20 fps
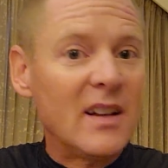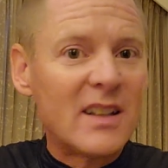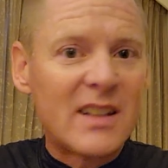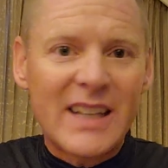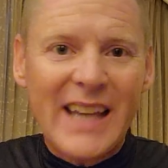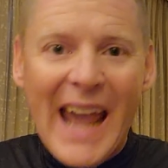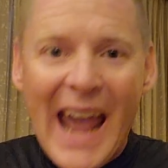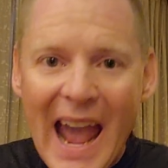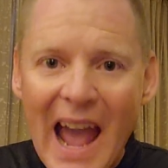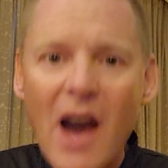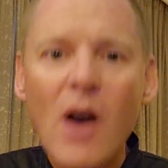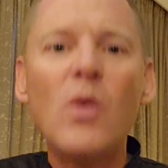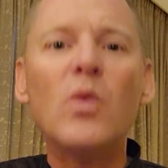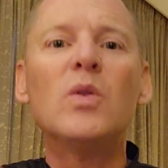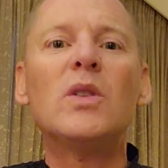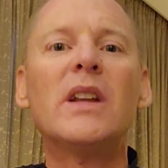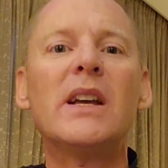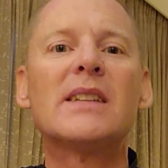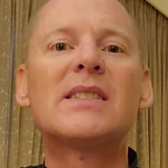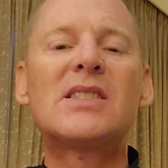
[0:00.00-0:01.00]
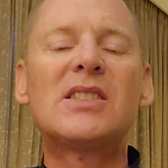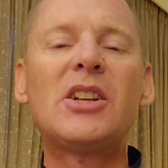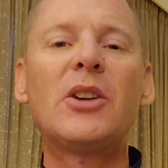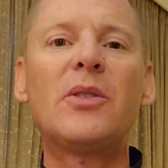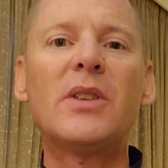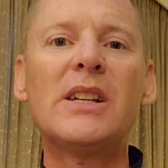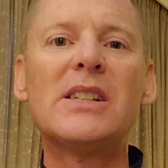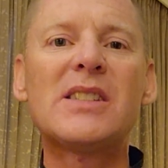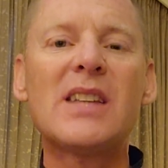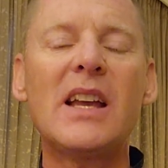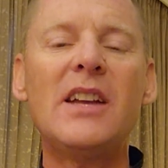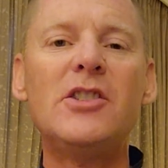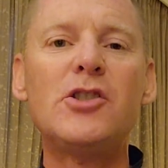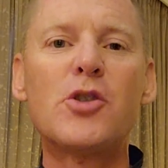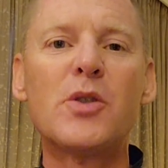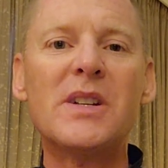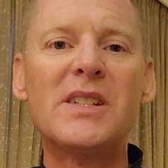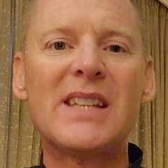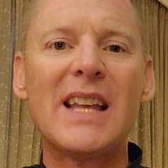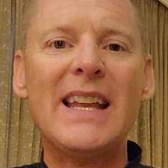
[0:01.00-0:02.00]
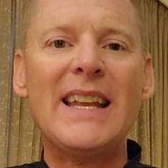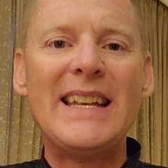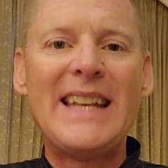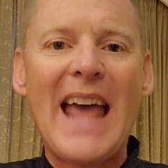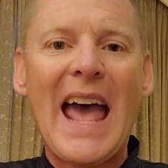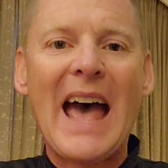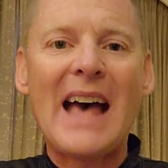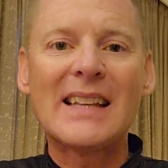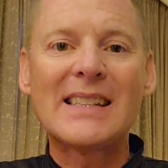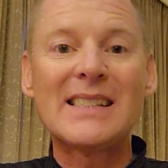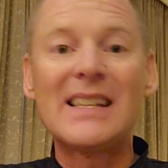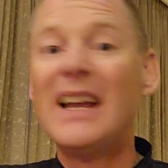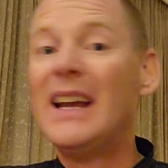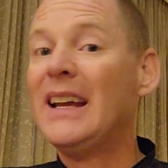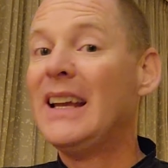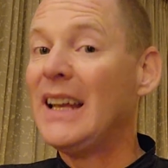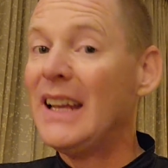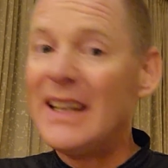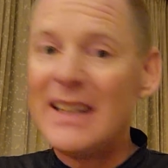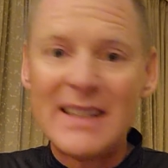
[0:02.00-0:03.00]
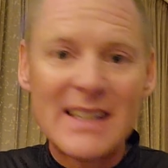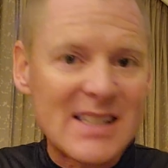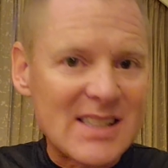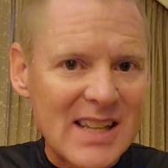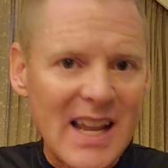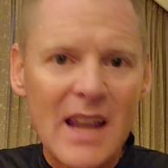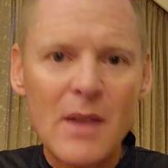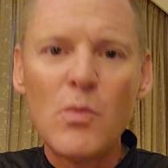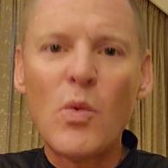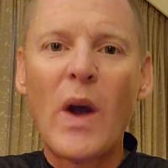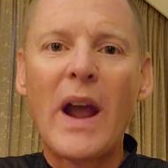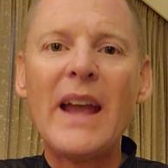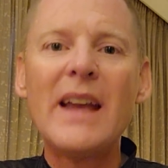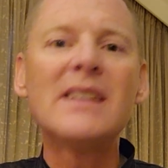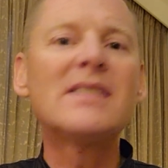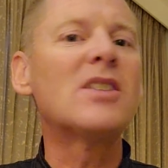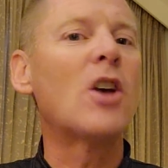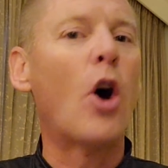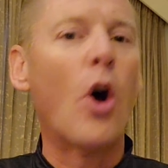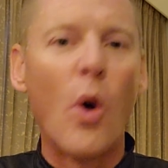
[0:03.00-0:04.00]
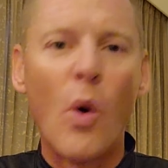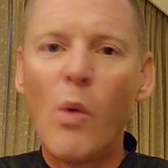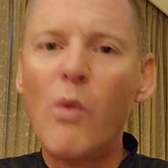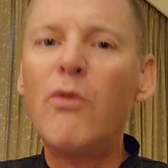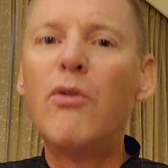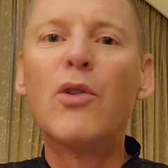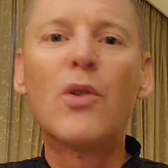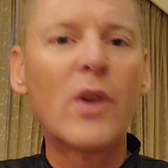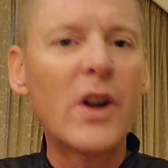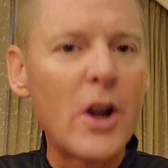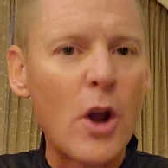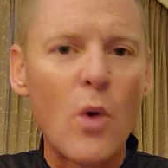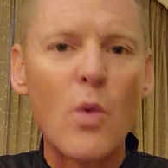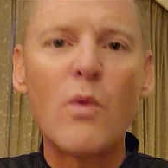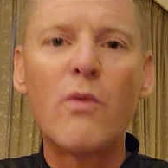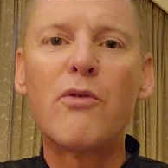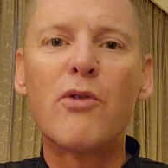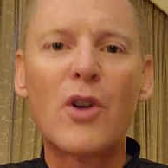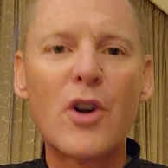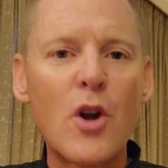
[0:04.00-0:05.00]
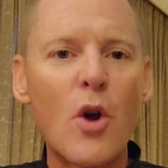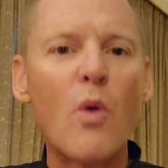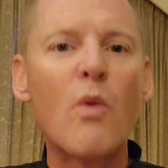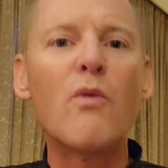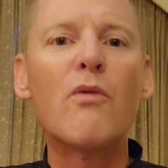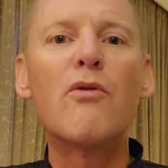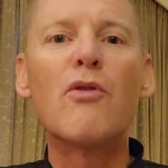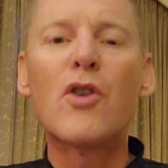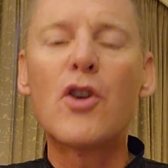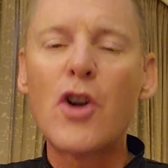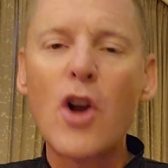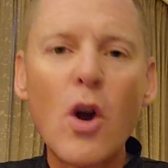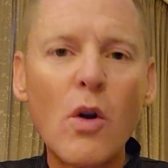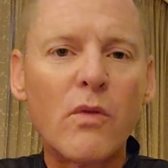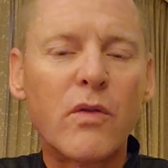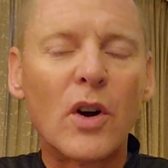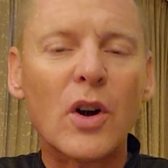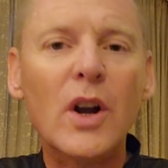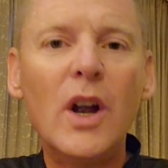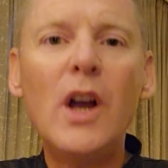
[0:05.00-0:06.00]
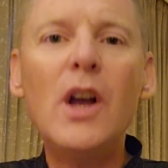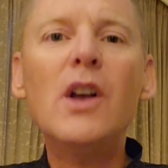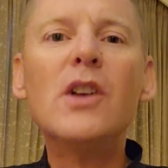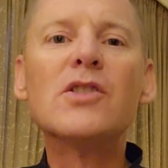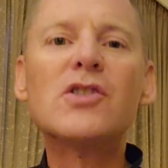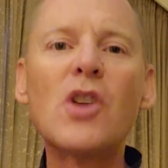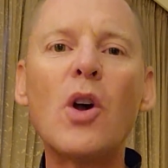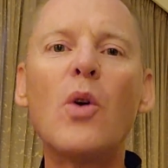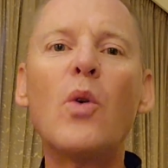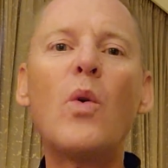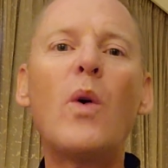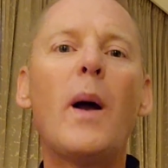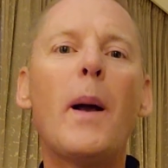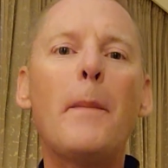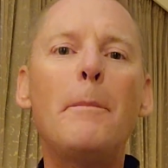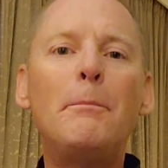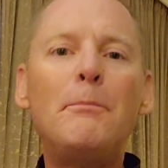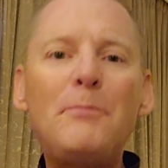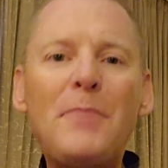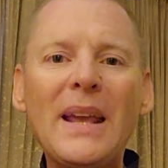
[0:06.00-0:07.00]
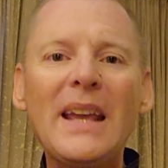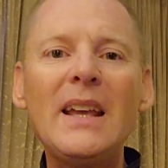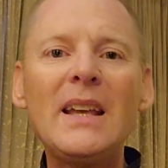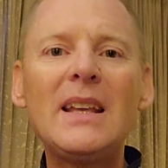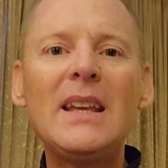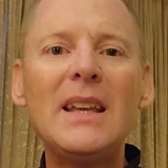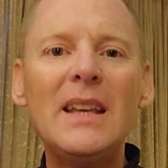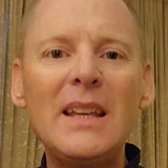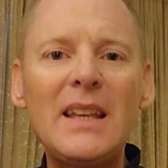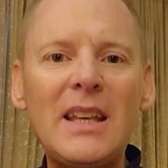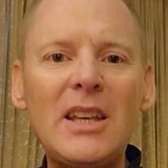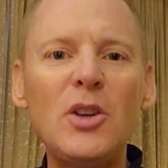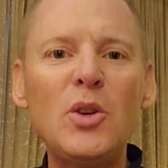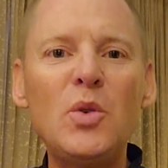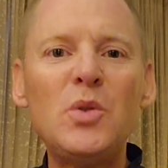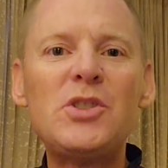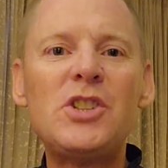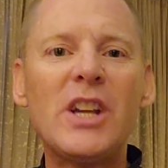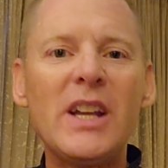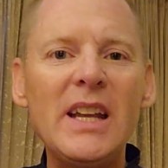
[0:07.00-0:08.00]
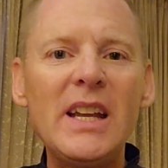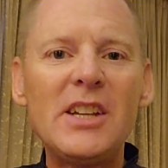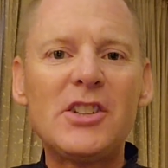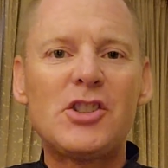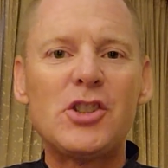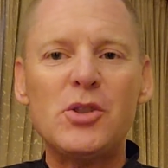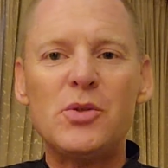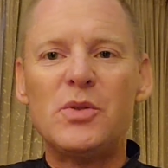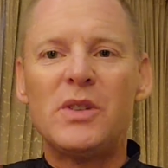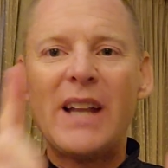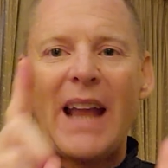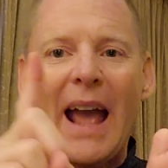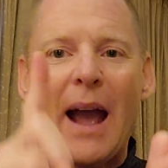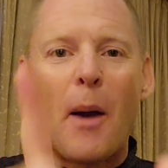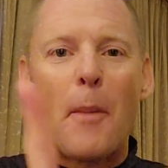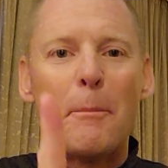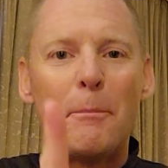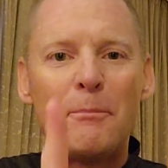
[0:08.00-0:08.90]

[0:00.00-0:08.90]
countless serious injuries and deaths in the same ways over and over and over and over. So, big, huge issue. Now,